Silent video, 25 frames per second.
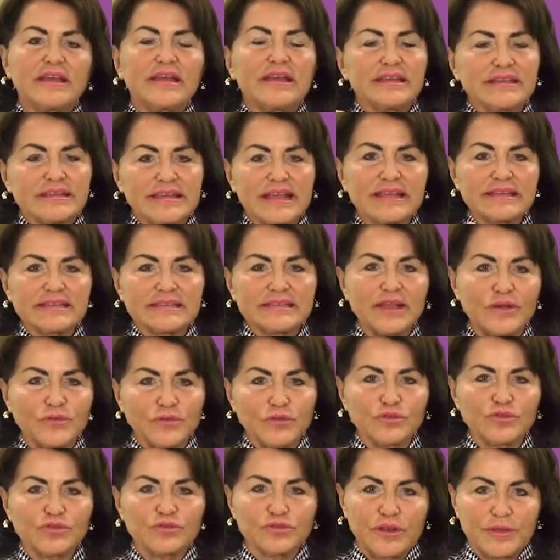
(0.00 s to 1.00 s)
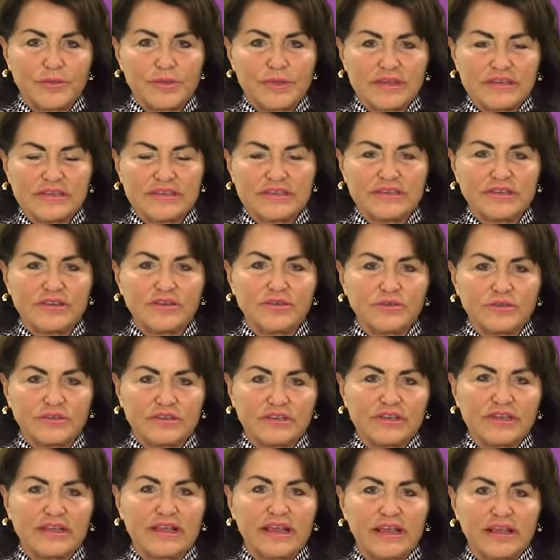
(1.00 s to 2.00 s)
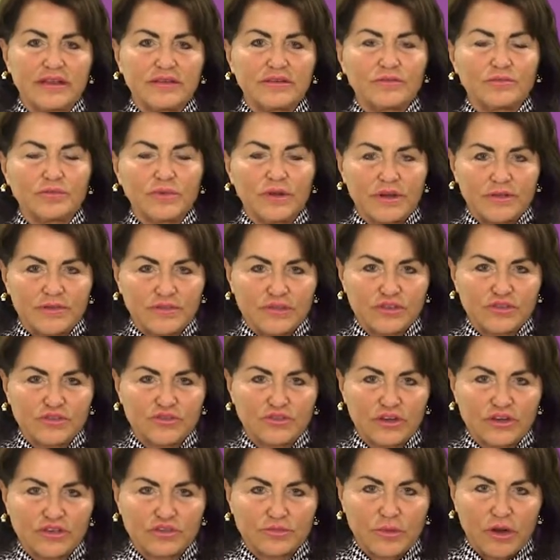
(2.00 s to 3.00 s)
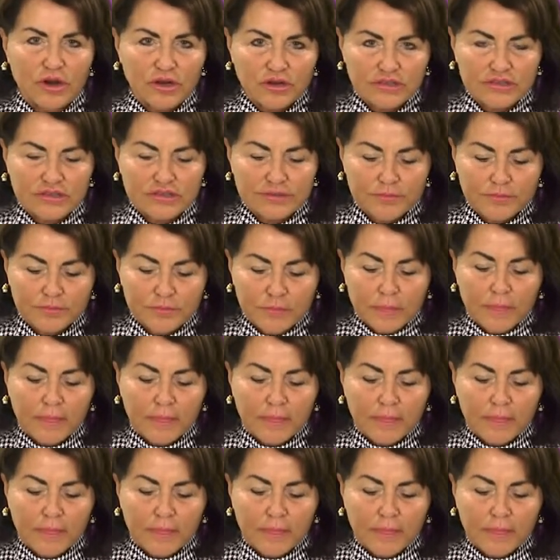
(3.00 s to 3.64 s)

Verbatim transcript: It takes several treatments to, to get rid of the stretch marks.